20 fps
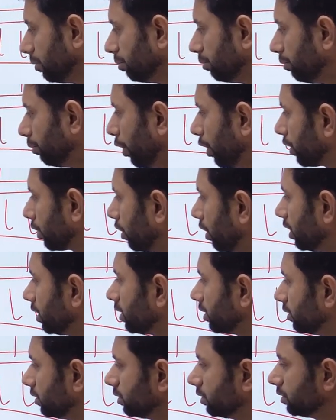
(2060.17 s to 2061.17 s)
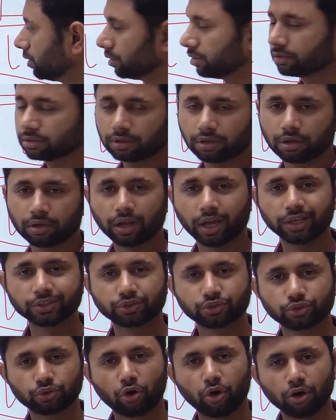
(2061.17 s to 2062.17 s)
Boycott, as
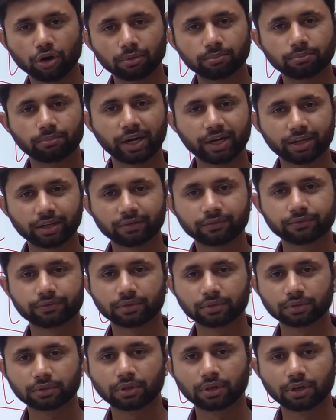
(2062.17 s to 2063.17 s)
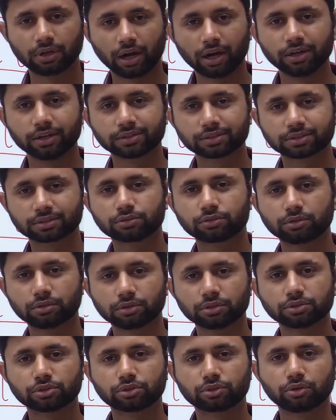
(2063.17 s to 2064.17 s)
you all might have understood
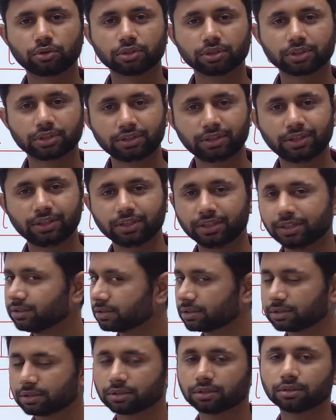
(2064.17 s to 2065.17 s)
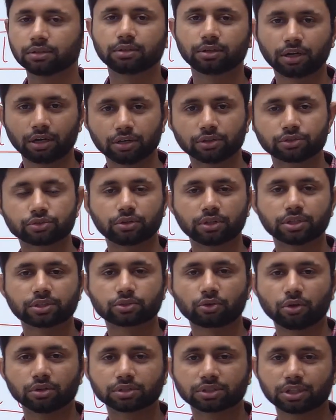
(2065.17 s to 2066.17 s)
this
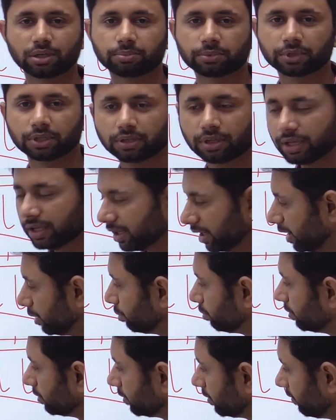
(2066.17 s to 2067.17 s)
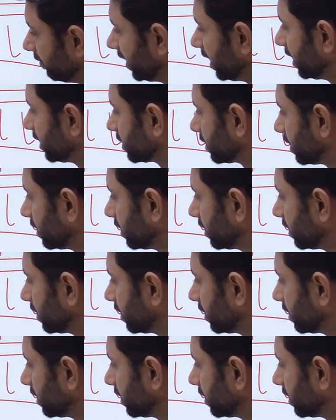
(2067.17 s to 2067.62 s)
concept in various other